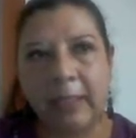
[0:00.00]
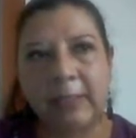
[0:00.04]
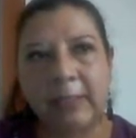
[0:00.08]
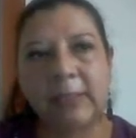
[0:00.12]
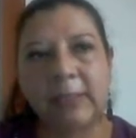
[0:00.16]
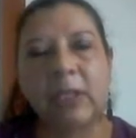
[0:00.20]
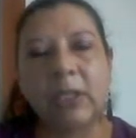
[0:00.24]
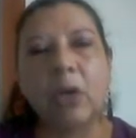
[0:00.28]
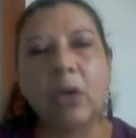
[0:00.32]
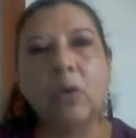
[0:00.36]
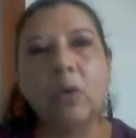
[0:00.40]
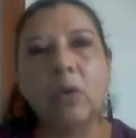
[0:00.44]

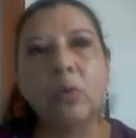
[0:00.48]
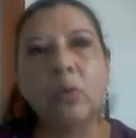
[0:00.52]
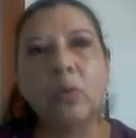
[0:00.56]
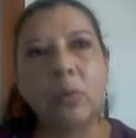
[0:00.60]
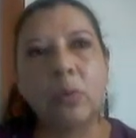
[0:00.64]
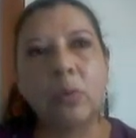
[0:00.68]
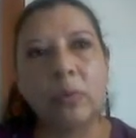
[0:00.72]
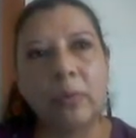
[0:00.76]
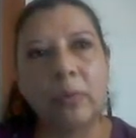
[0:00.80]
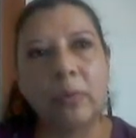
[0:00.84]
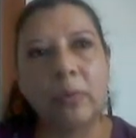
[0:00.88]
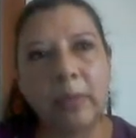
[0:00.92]
So
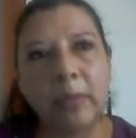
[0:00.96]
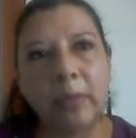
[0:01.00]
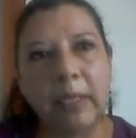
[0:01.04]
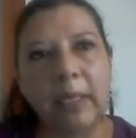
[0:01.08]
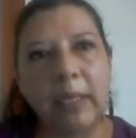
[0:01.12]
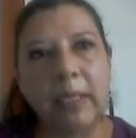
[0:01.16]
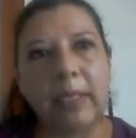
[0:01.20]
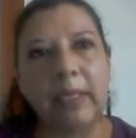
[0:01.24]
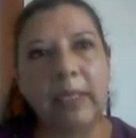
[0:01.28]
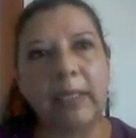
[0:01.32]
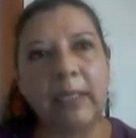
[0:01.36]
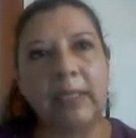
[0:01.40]

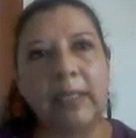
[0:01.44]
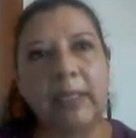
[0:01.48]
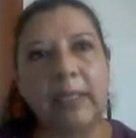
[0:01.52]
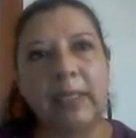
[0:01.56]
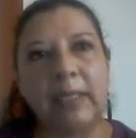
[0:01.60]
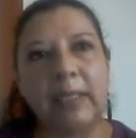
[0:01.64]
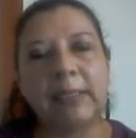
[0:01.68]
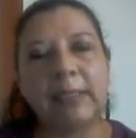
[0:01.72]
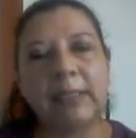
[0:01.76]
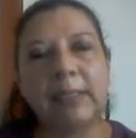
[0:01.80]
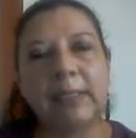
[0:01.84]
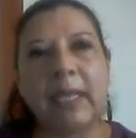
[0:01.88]
in
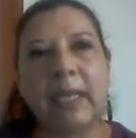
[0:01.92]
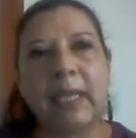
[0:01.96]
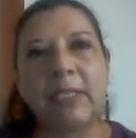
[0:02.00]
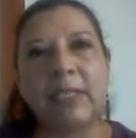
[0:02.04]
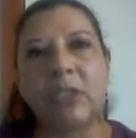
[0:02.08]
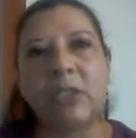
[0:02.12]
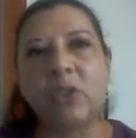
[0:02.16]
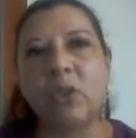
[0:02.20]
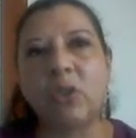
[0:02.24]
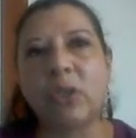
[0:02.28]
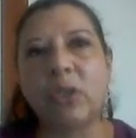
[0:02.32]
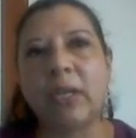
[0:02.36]
this
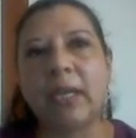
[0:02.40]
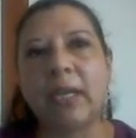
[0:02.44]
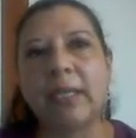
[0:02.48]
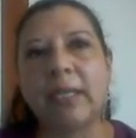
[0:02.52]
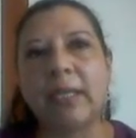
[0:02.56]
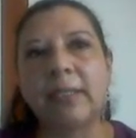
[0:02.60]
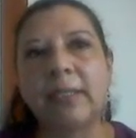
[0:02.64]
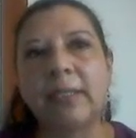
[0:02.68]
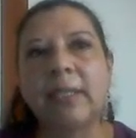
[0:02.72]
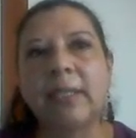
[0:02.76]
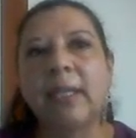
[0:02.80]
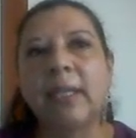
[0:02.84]
case, you
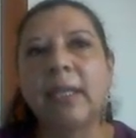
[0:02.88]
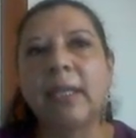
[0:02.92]
can